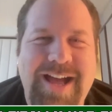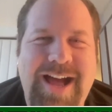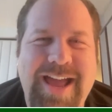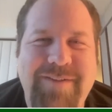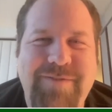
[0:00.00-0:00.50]

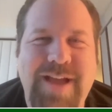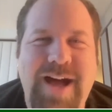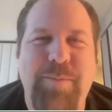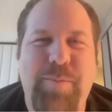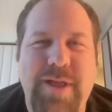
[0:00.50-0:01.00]
I have
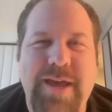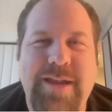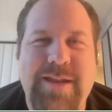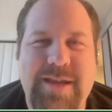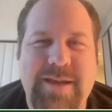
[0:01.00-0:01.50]
not played
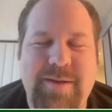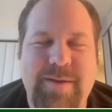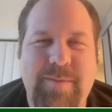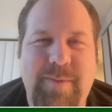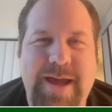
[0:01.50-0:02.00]

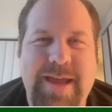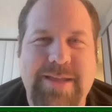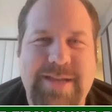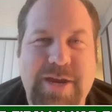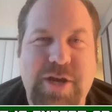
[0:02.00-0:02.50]
my
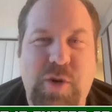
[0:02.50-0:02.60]
entire